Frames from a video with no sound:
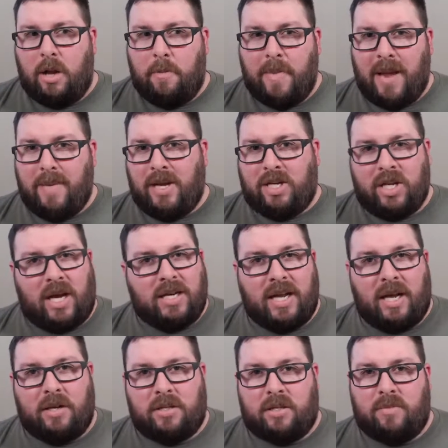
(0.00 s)
maybe jot
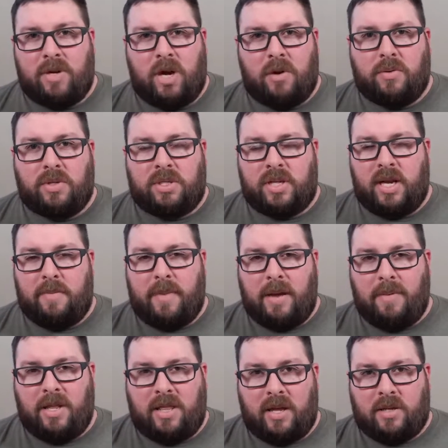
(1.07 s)
down some notes and
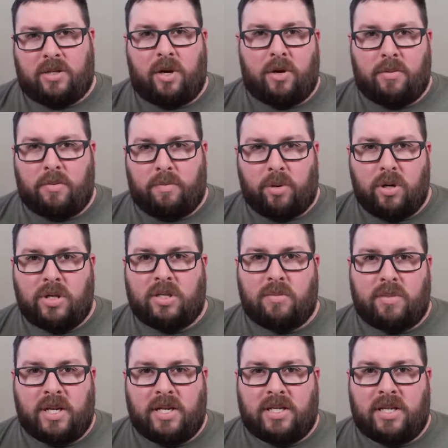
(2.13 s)
maybe start putting
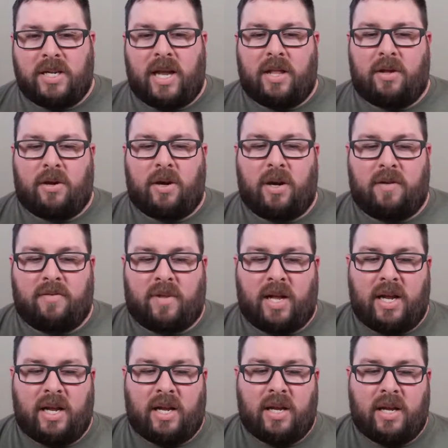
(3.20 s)
some things together of
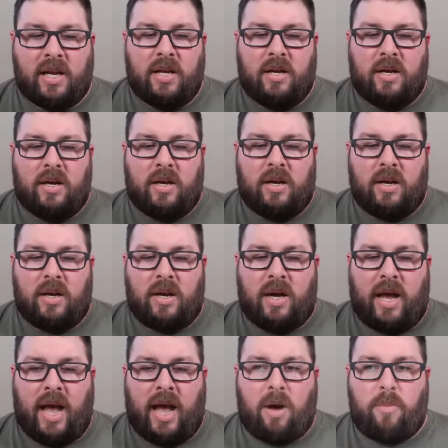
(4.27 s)
like,
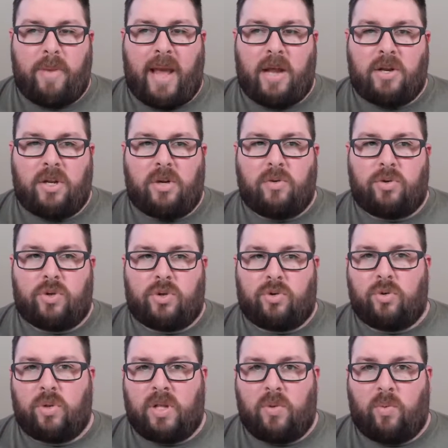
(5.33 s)
how bad do you
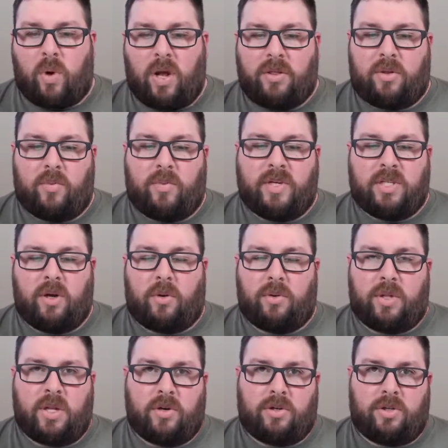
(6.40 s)
truly want the
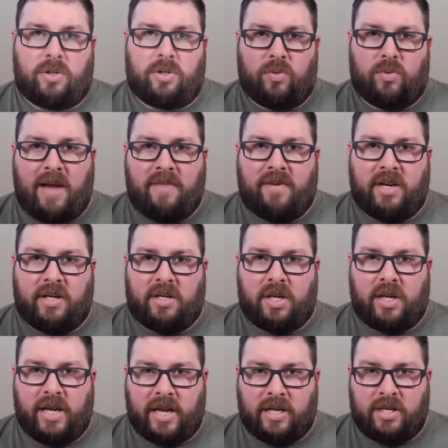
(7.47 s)
result that you're striving to
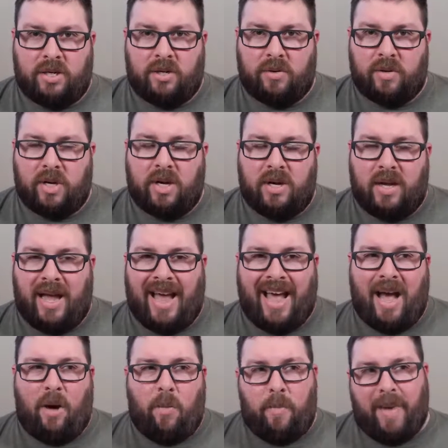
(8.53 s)
get to?
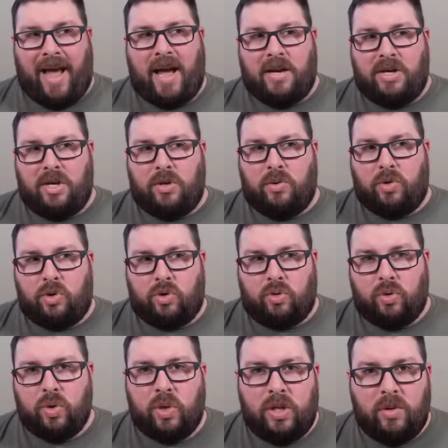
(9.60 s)
How bad do you
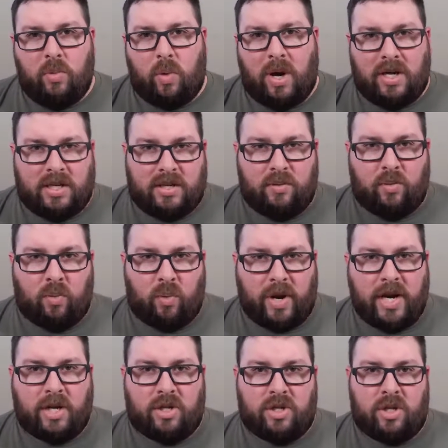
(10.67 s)
truly want to
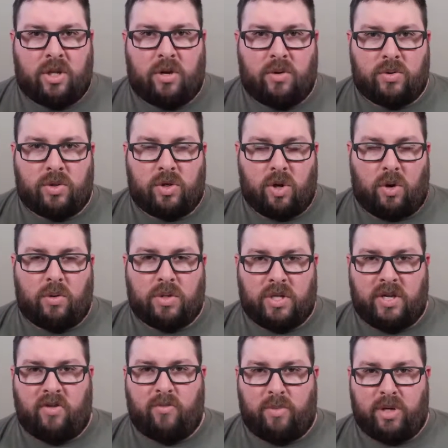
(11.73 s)
reach those goals
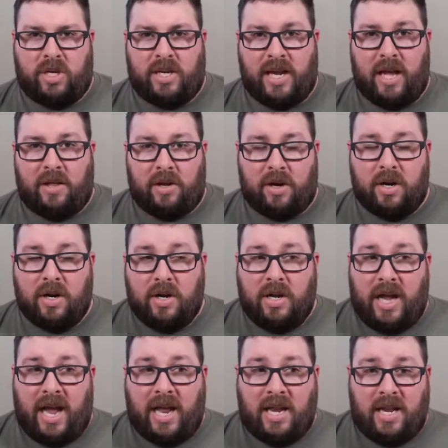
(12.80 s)
that you've put together?
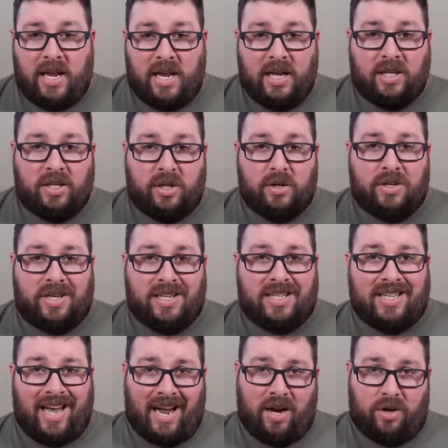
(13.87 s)
And is your
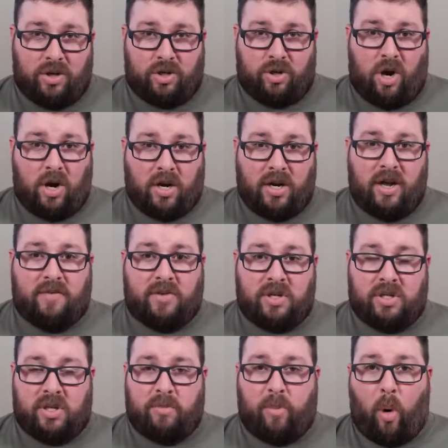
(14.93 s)
desire strong enough to
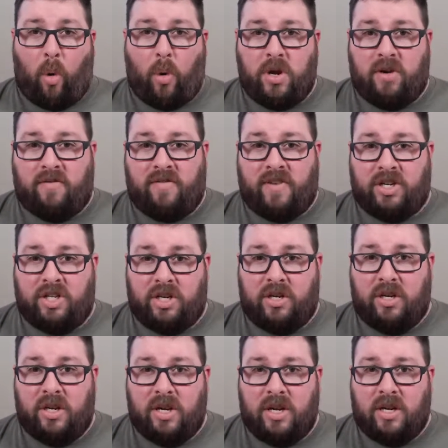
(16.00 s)
support your
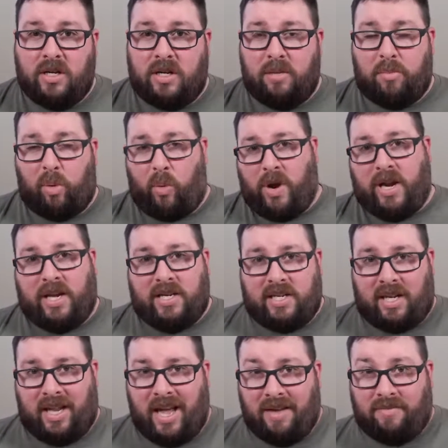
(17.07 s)
vision to bring it
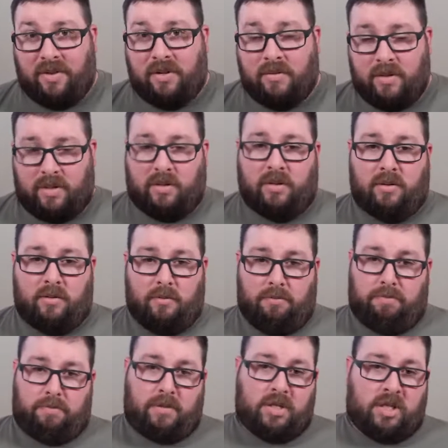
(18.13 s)
to life?
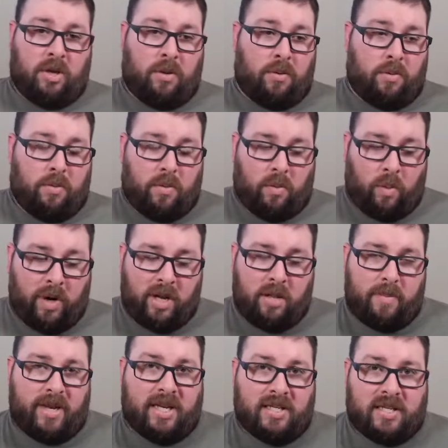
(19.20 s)
So one of
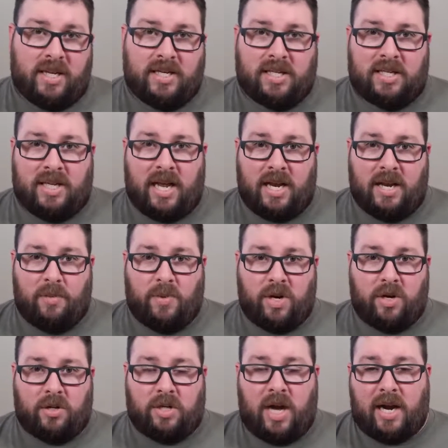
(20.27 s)
the biggest things is that when
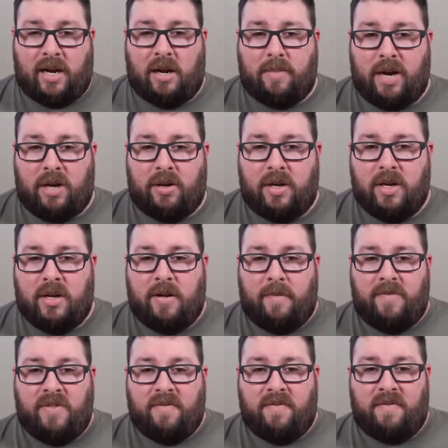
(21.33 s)
you're talking about
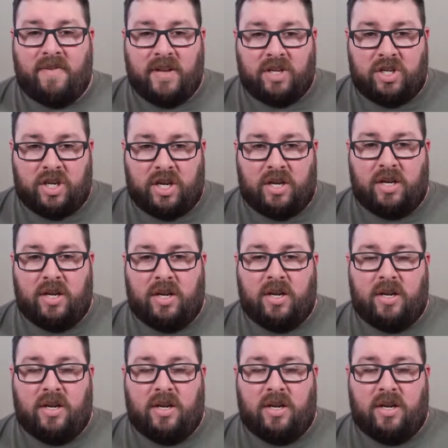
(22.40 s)
vision,